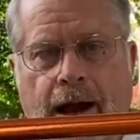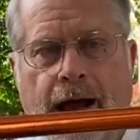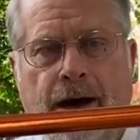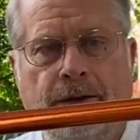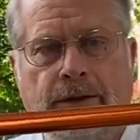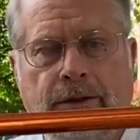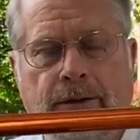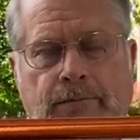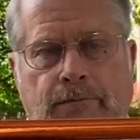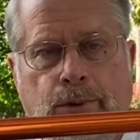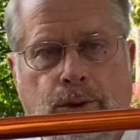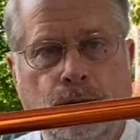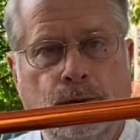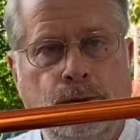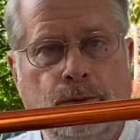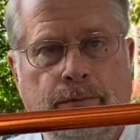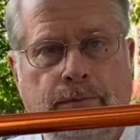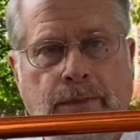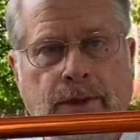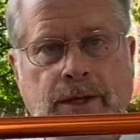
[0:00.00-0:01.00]
the
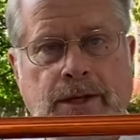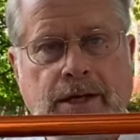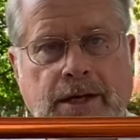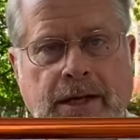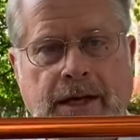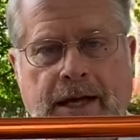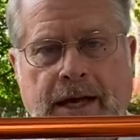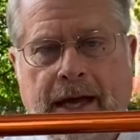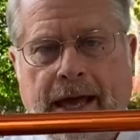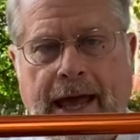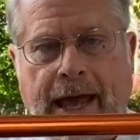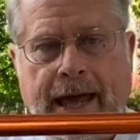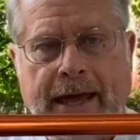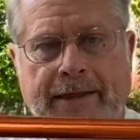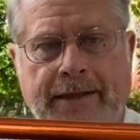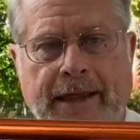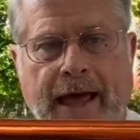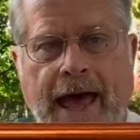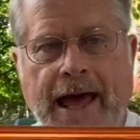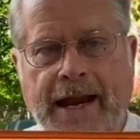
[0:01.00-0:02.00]
boom, and
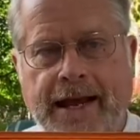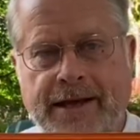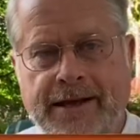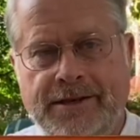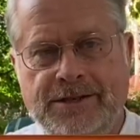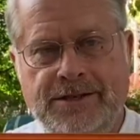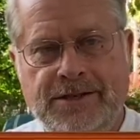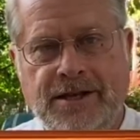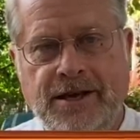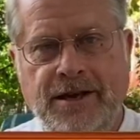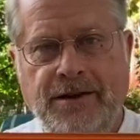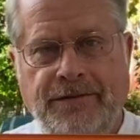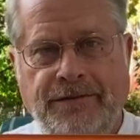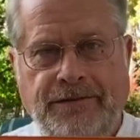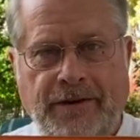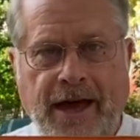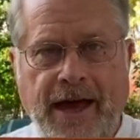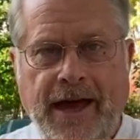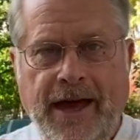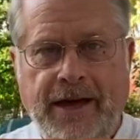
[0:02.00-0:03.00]
that has the
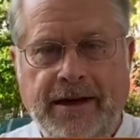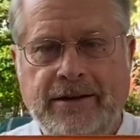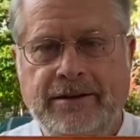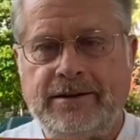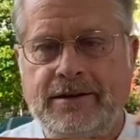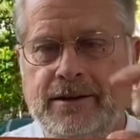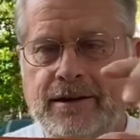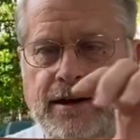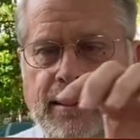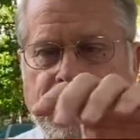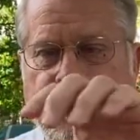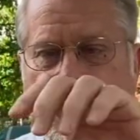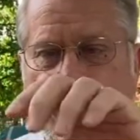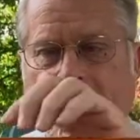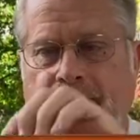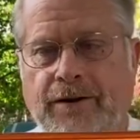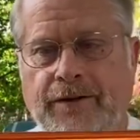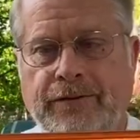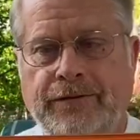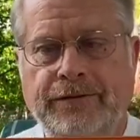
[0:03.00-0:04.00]
effect
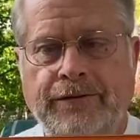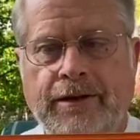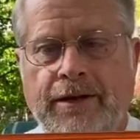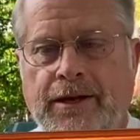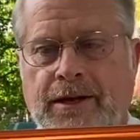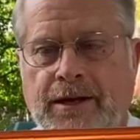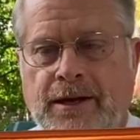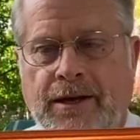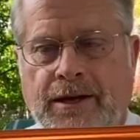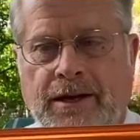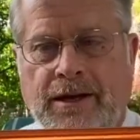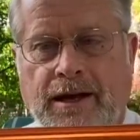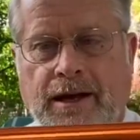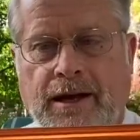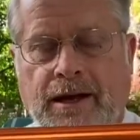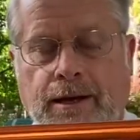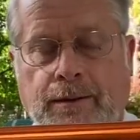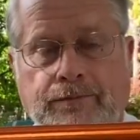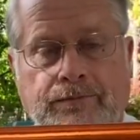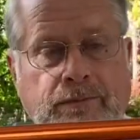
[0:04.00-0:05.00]
of
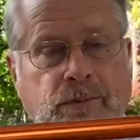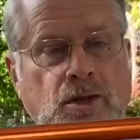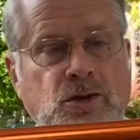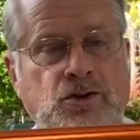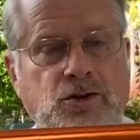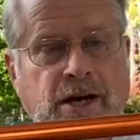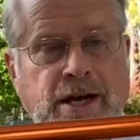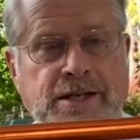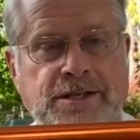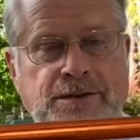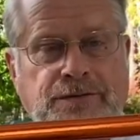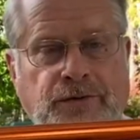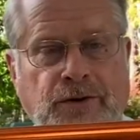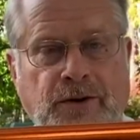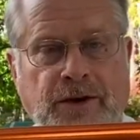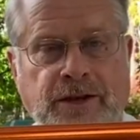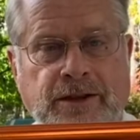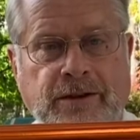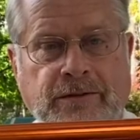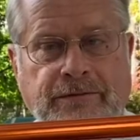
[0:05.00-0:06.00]

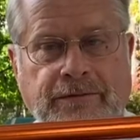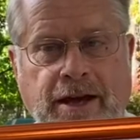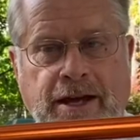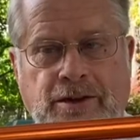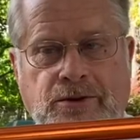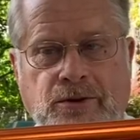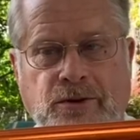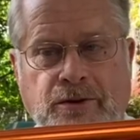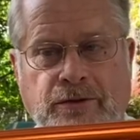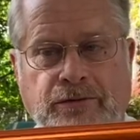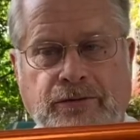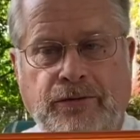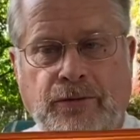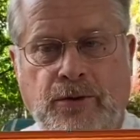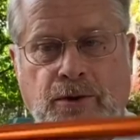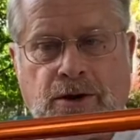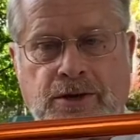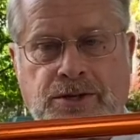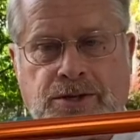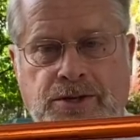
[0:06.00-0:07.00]
transferring the vector of
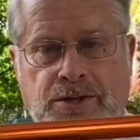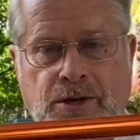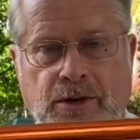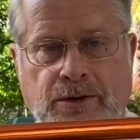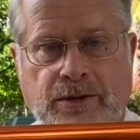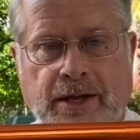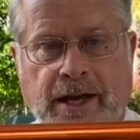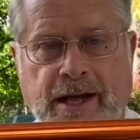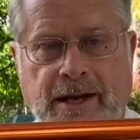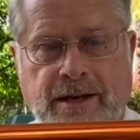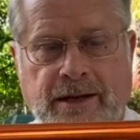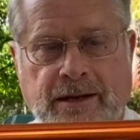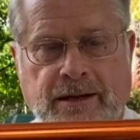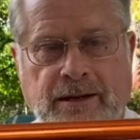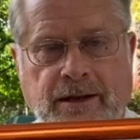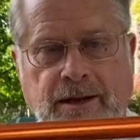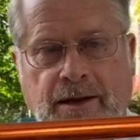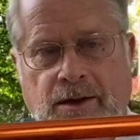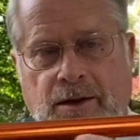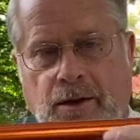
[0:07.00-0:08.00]
force, so that
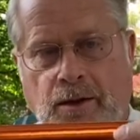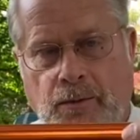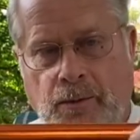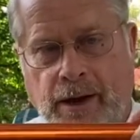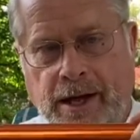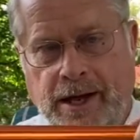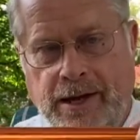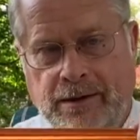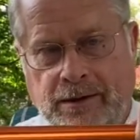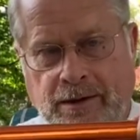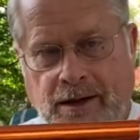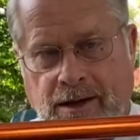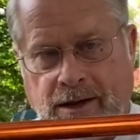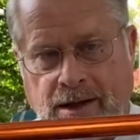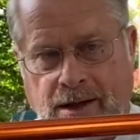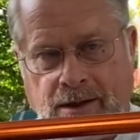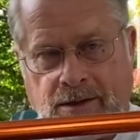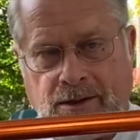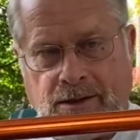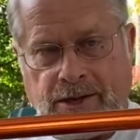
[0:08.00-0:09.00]
when
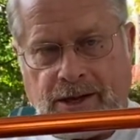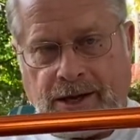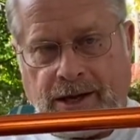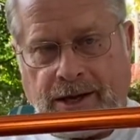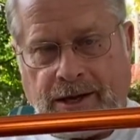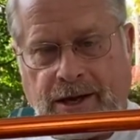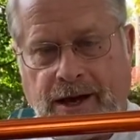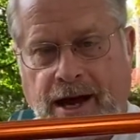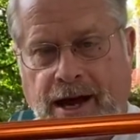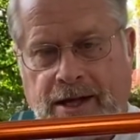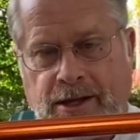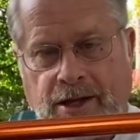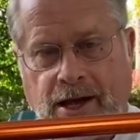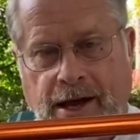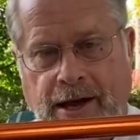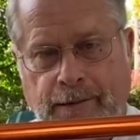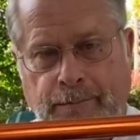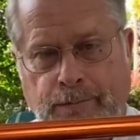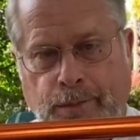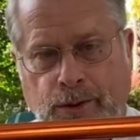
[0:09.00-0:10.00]
the guy
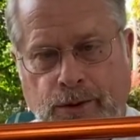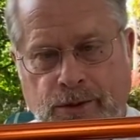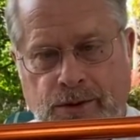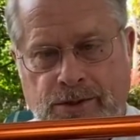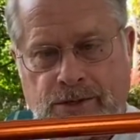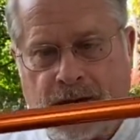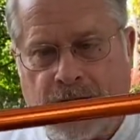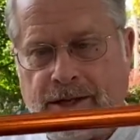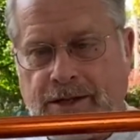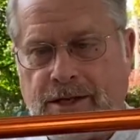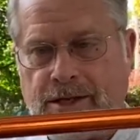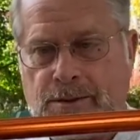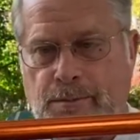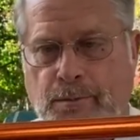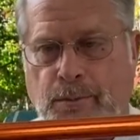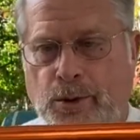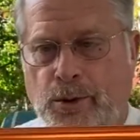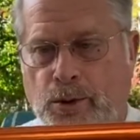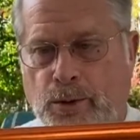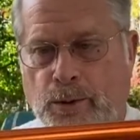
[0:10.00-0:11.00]
line pulls on this
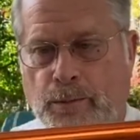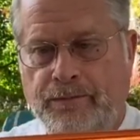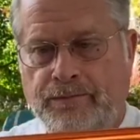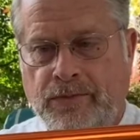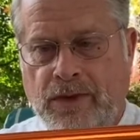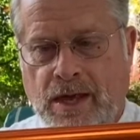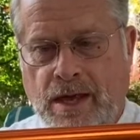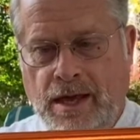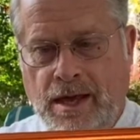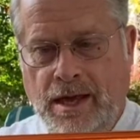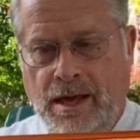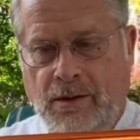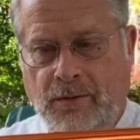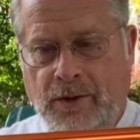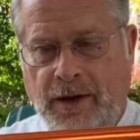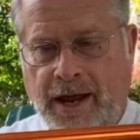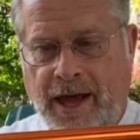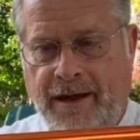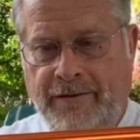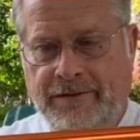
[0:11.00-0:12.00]
boom, it would
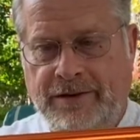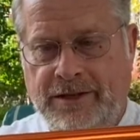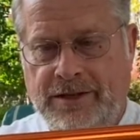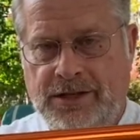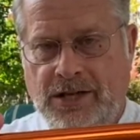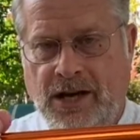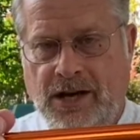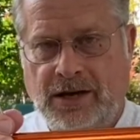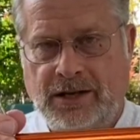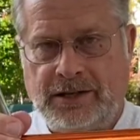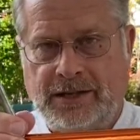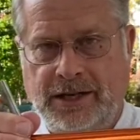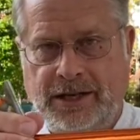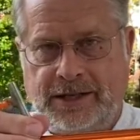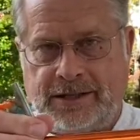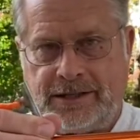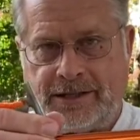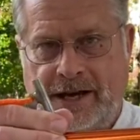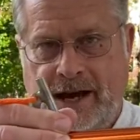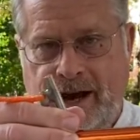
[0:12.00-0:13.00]
have to tug the
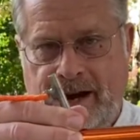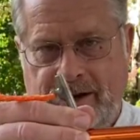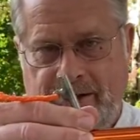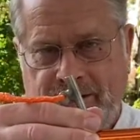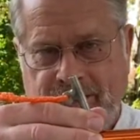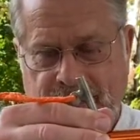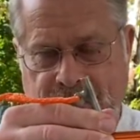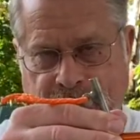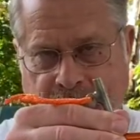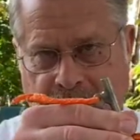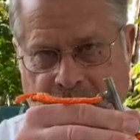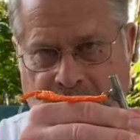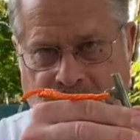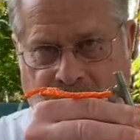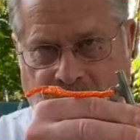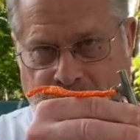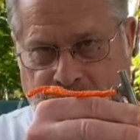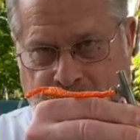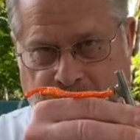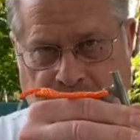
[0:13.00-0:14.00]
entire stake all
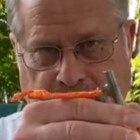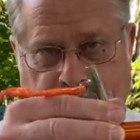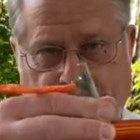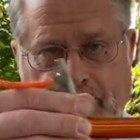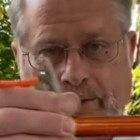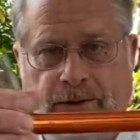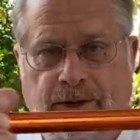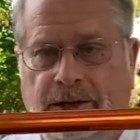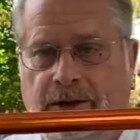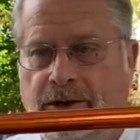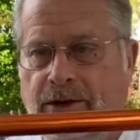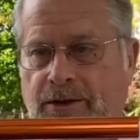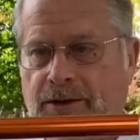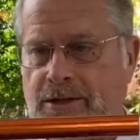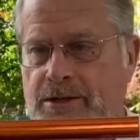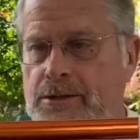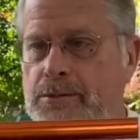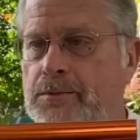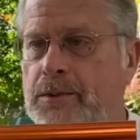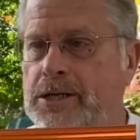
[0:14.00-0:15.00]
the way through the earth.
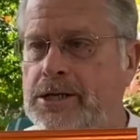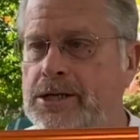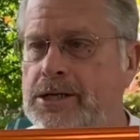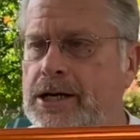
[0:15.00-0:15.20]
It's much